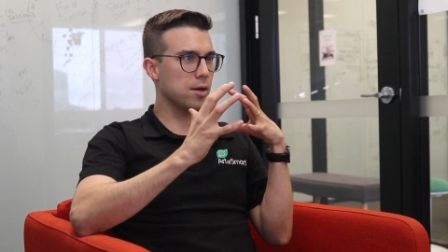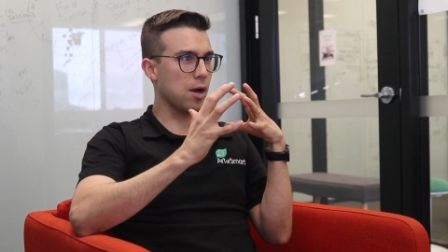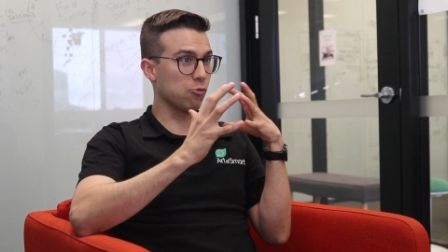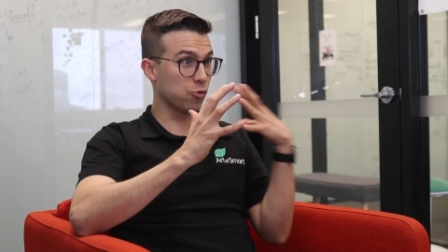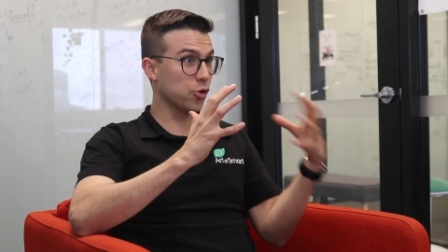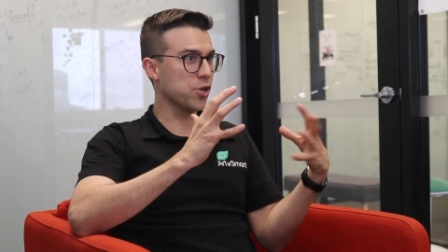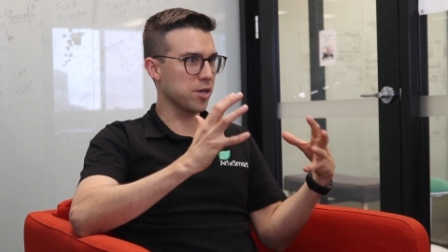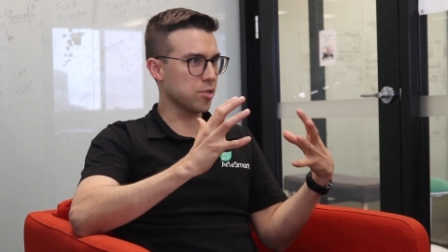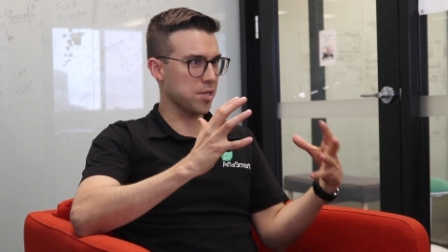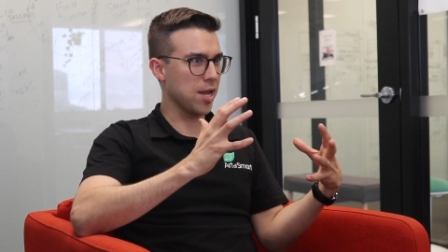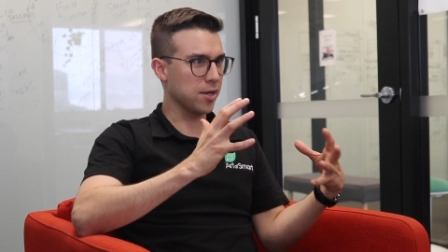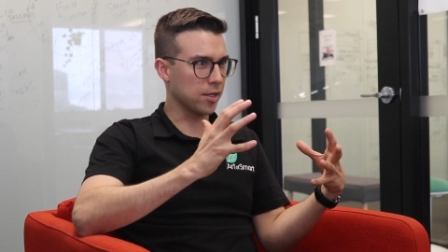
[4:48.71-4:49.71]
really
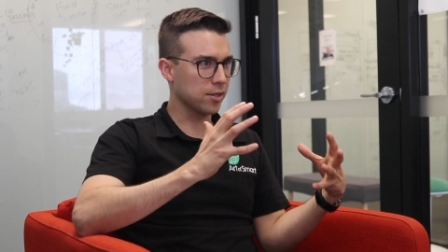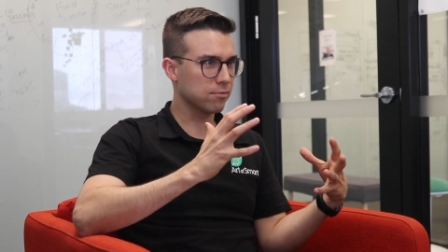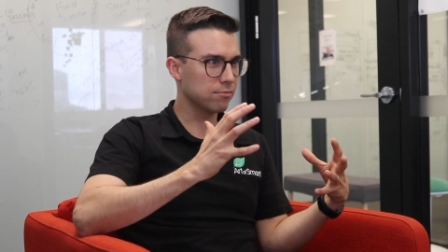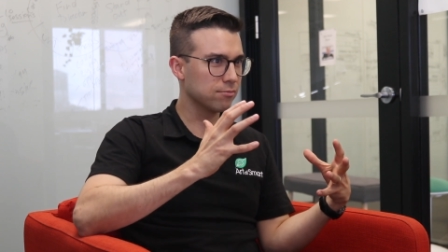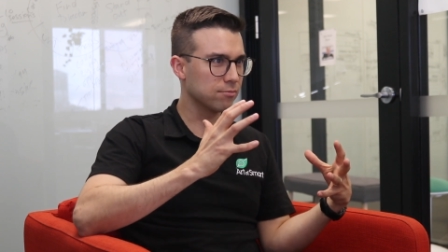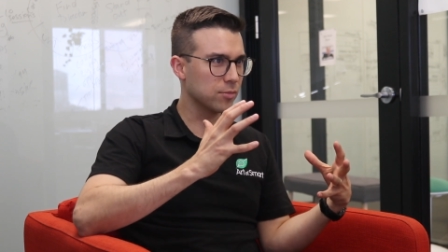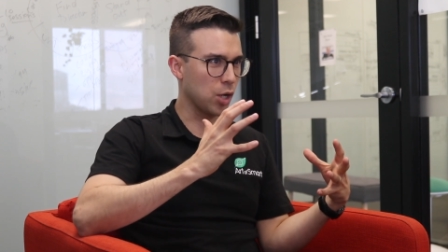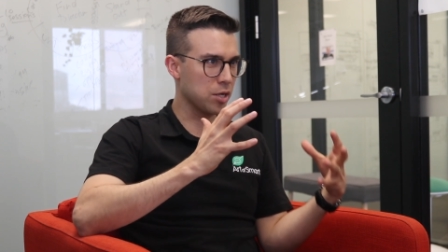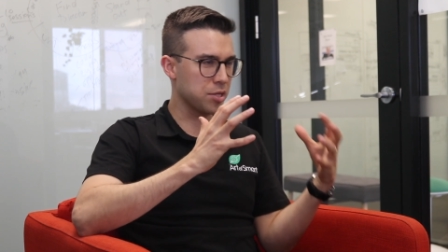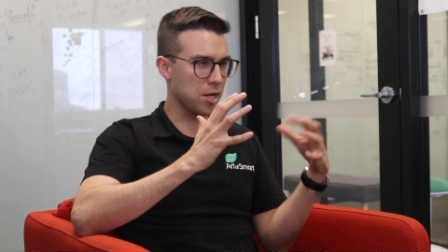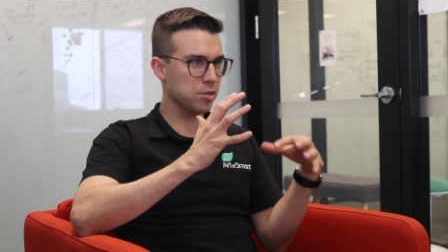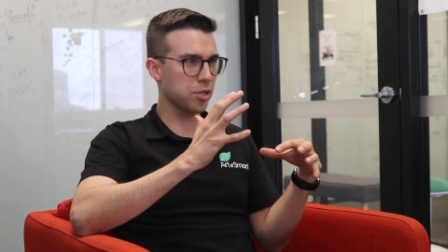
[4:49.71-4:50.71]
understanding it, You know, it
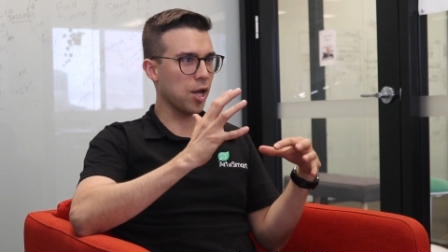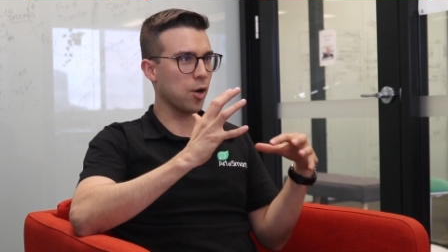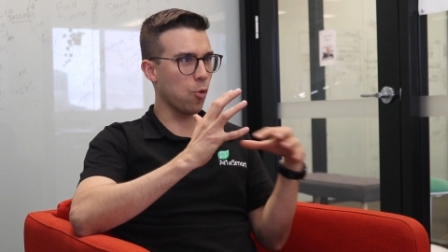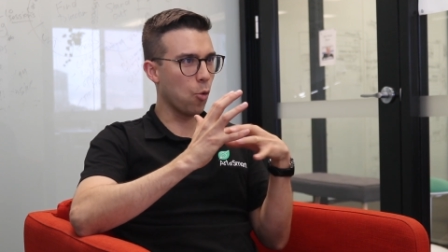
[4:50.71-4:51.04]
sounds like